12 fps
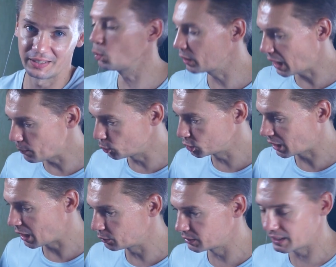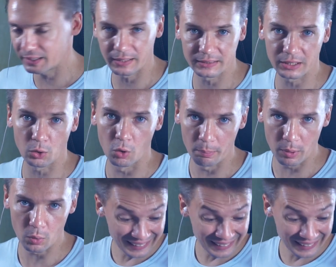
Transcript: No game would count that as a combo.